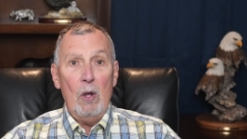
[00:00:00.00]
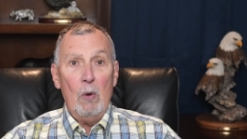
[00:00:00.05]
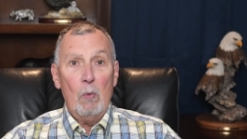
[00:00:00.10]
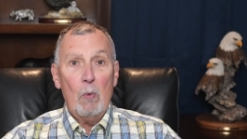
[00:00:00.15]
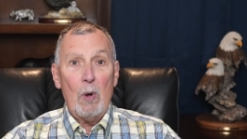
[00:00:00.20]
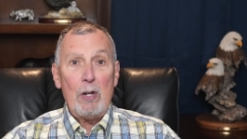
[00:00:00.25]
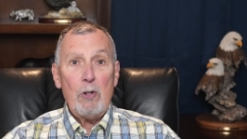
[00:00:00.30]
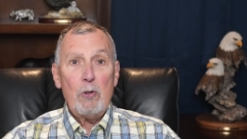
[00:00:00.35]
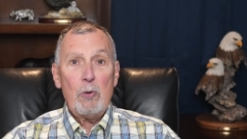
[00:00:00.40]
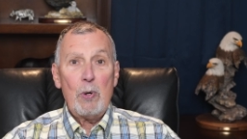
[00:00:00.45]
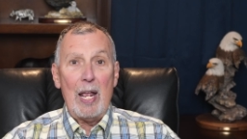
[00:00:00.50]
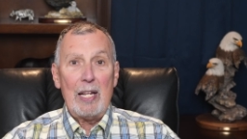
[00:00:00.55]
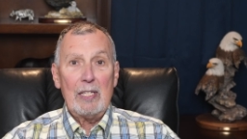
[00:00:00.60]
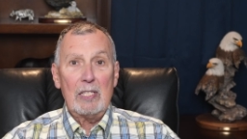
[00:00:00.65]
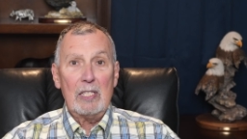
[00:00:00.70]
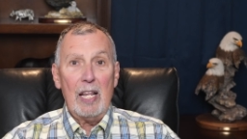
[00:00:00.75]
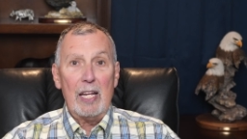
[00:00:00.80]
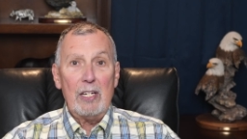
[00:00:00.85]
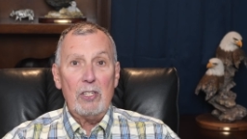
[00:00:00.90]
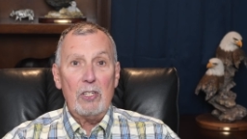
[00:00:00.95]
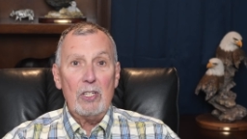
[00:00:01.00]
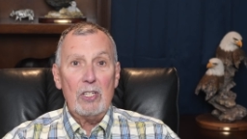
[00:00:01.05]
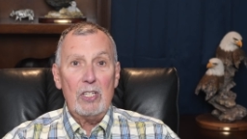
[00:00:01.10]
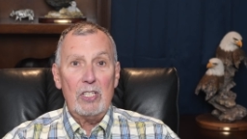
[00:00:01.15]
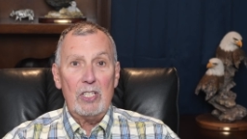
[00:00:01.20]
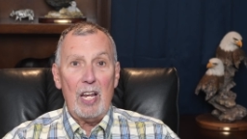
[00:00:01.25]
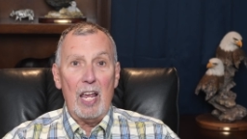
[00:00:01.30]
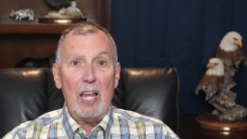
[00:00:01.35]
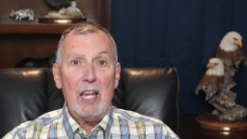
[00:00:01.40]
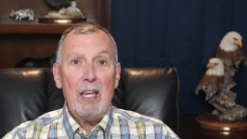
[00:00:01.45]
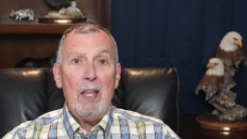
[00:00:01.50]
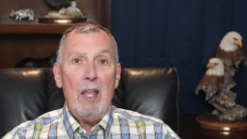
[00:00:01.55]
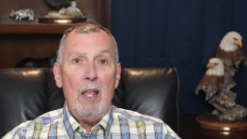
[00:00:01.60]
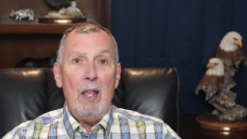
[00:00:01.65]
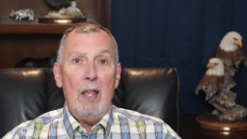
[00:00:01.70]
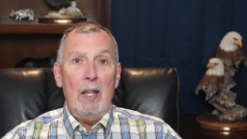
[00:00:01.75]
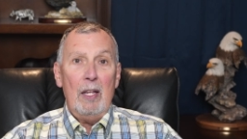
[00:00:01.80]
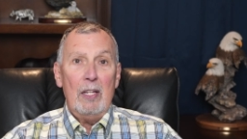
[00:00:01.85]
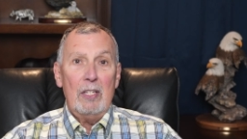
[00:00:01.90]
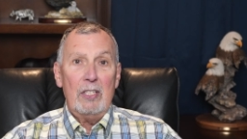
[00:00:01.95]
One translation say
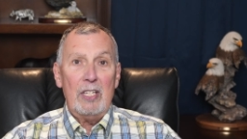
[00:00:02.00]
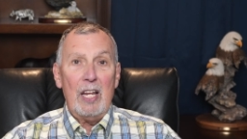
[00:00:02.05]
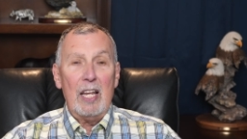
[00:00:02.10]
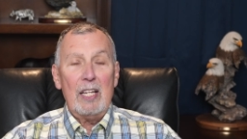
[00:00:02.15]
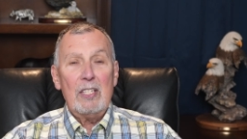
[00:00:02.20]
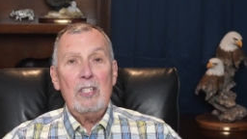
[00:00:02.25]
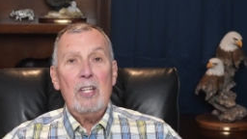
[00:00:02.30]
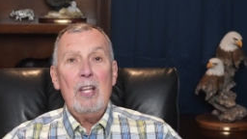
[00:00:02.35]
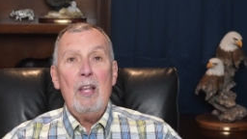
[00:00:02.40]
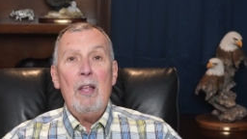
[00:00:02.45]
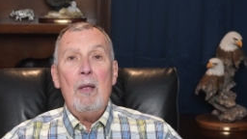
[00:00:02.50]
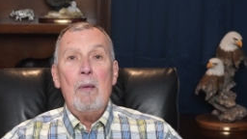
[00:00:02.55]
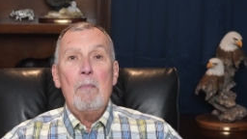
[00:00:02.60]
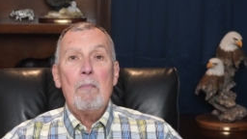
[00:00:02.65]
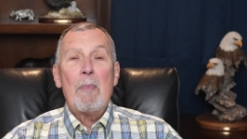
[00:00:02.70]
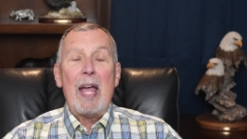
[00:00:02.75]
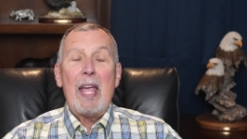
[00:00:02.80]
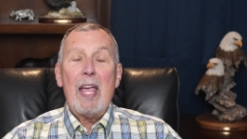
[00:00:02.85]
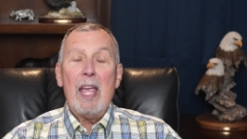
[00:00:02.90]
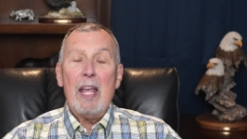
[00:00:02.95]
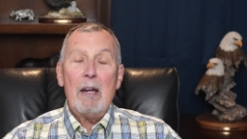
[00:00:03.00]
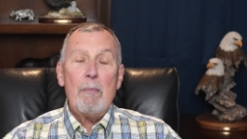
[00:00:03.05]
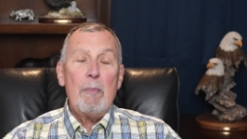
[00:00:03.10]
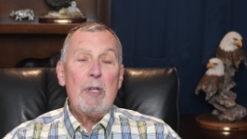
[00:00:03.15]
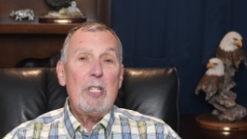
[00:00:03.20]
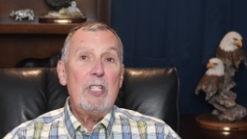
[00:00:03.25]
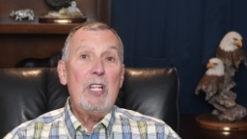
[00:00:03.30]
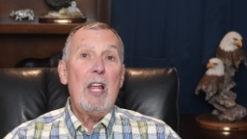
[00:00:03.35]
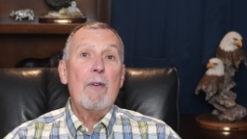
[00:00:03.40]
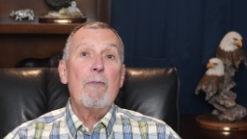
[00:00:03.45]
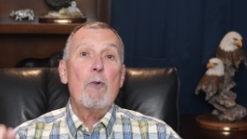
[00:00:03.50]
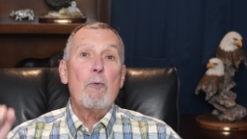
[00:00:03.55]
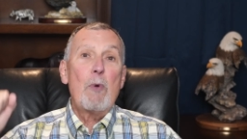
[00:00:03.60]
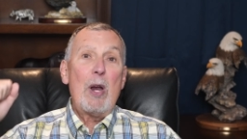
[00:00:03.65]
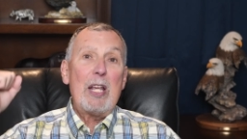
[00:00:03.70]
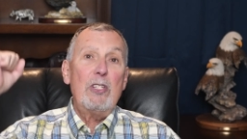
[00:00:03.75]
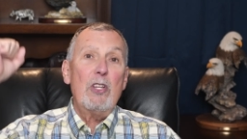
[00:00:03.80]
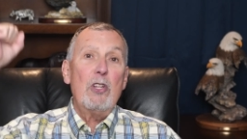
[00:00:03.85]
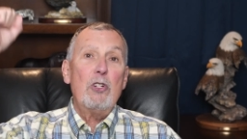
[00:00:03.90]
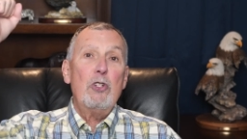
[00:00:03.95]
says my enemies never
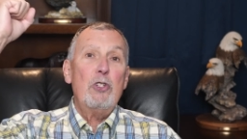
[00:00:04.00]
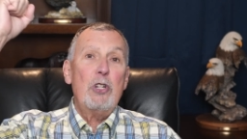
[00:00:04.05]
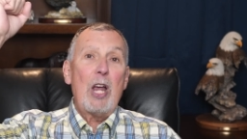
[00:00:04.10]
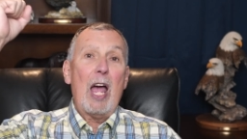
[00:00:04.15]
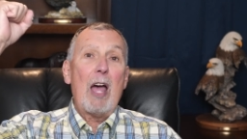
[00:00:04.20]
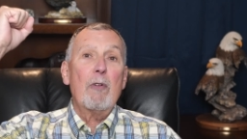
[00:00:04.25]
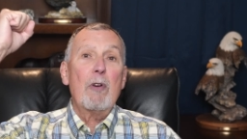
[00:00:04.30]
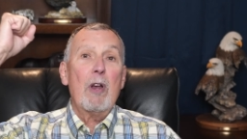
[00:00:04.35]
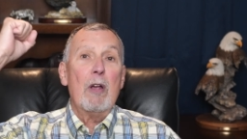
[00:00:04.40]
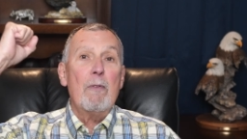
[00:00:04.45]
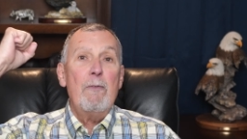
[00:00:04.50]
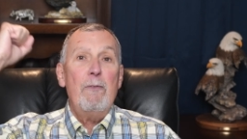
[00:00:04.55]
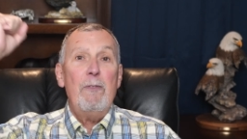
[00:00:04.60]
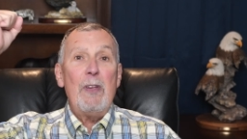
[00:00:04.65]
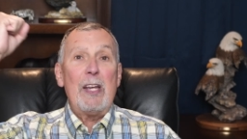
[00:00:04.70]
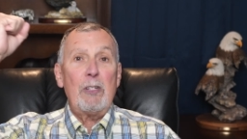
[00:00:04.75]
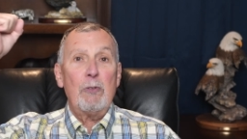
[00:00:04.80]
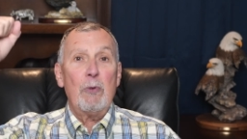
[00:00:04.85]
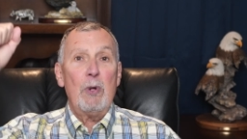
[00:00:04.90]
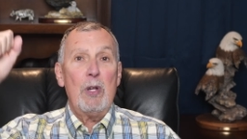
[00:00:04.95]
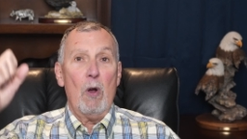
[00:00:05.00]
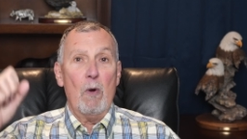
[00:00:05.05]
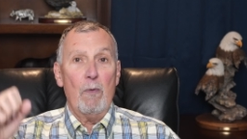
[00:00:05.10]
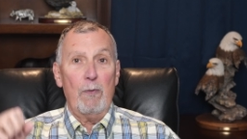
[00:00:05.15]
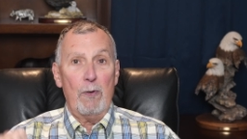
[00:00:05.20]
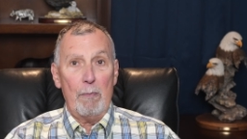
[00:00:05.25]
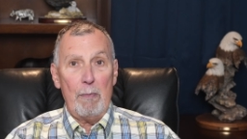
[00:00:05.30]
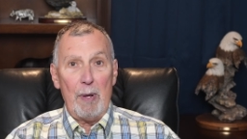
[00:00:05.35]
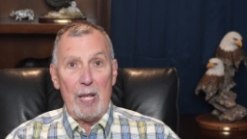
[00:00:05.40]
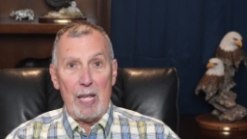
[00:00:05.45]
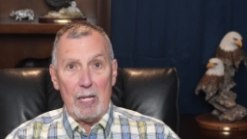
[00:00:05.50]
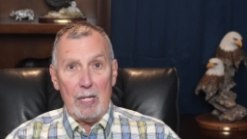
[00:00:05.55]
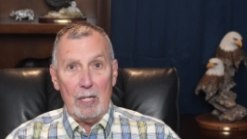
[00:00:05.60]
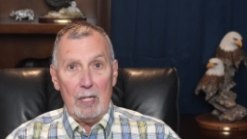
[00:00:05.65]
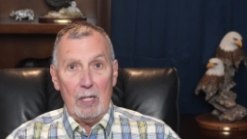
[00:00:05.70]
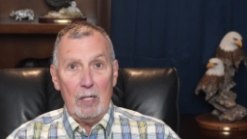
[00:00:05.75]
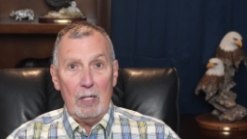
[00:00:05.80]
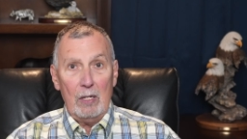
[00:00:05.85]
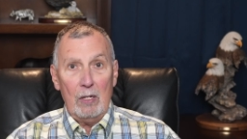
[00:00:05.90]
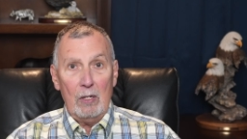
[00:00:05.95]
raise a shout of victory over me,
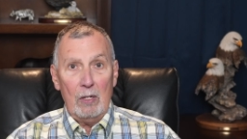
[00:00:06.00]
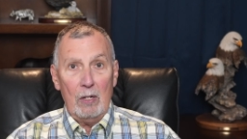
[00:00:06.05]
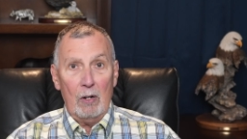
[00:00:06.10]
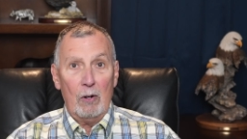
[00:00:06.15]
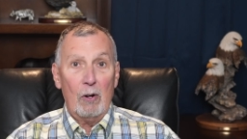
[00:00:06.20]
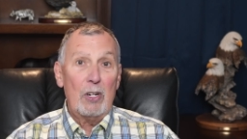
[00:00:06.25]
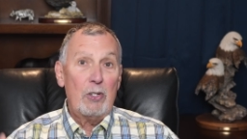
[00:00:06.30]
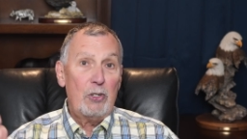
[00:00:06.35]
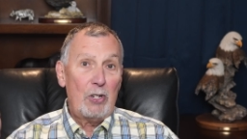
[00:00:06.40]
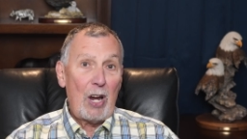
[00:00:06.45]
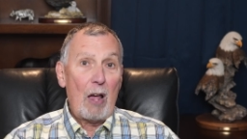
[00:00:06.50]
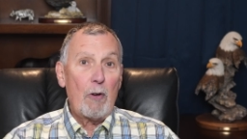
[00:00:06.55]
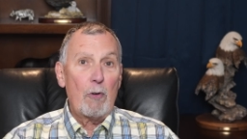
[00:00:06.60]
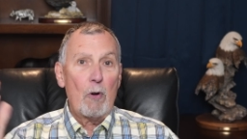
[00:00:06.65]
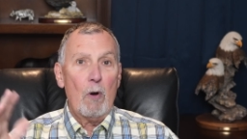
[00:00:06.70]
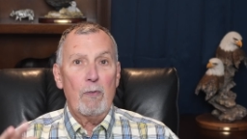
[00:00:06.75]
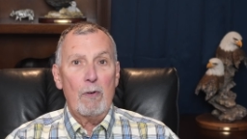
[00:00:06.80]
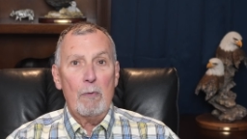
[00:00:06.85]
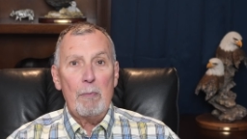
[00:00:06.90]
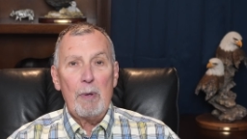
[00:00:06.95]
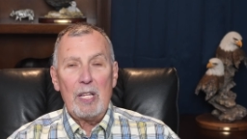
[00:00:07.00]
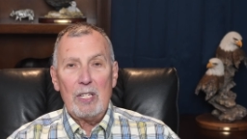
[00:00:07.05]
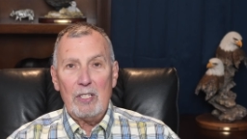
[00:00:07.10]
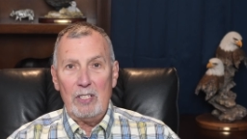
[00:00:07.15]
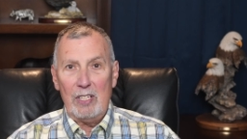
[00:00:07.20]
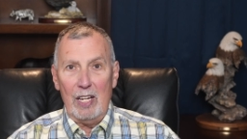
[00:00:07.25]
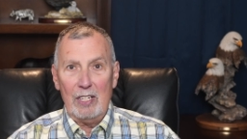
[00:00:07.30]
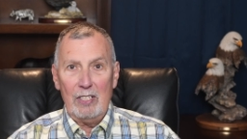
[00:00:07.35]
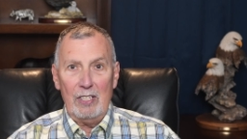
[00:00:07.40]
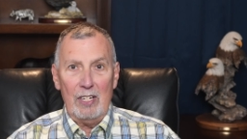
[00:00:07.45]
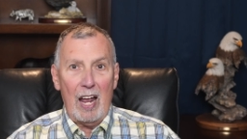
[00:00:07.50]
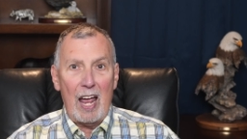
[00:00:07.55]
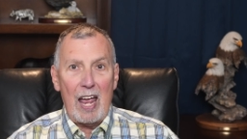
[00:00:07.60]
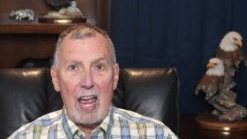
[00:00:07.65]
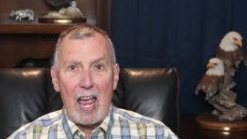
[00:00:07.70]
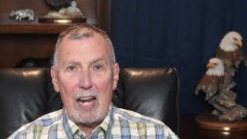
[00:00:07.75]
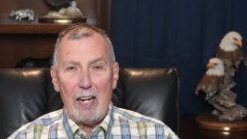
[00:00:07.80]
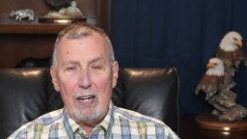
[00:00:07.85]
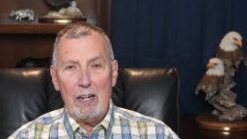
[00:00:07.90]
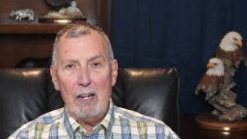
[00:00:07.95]
or a shout over me, it says. And I
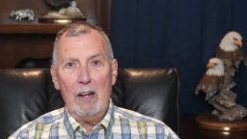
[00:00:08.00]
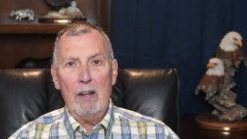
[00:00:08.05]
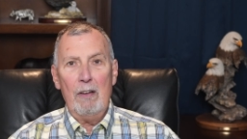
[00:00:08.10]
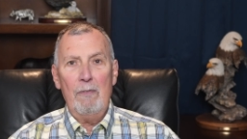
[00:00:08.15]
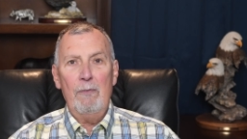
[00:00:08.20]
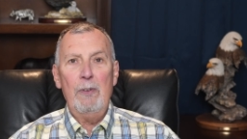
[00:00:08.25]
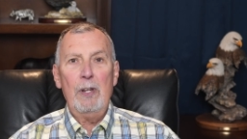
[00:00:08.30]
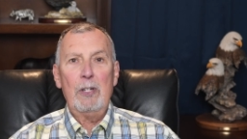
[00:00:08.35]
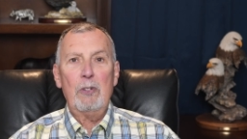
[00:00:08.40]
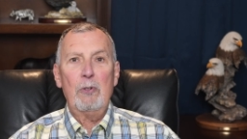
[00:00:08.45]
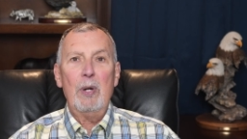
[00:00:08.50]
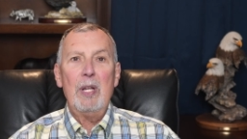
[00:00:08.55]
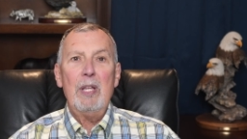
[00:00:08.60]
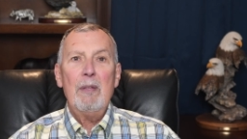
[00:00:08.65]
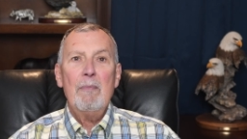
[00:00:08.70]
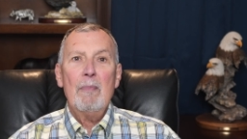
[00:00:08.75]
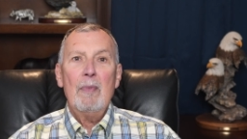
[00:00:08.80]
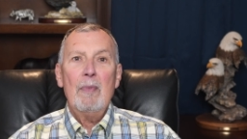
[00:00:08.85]
added a victory.